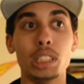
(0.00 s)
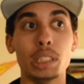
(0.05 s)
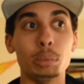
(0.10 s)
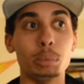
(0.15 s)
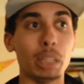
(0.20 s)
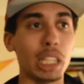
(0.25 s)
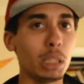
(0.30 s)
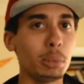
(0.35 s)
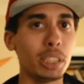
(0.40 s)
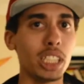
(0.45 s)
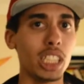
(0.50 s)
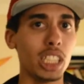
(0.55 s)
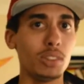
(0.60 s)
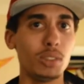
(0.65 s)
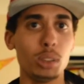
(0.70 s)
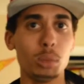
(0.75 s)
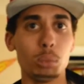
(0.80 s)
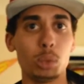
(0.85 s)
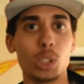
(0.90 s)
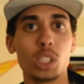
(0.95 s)
and maybe
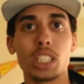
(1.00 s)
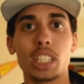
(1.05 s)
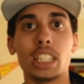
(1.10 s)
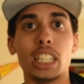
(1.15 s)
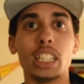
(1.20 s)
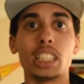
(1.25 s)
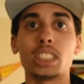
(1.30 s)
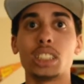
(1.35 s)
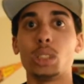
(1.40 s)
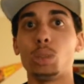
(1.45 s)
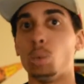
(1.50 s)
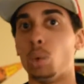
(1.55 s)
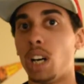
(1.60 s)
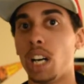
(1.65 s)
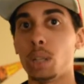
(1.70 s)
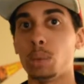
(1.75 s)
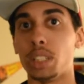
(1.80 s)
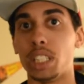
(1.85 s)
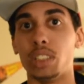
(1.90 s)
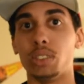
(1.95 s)
even more than X and
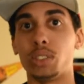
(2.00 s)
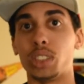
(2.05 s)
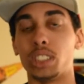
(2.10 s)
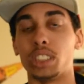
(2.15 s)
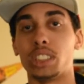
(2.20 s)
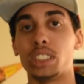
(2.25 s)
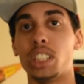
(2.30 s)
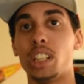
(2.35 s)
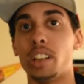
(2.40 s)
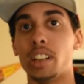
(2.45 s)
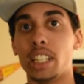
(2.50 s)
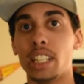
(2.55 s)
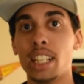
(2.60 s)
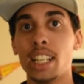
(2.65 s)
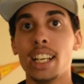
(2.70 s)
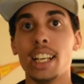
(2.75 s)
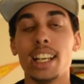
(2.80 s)
Y when it first started.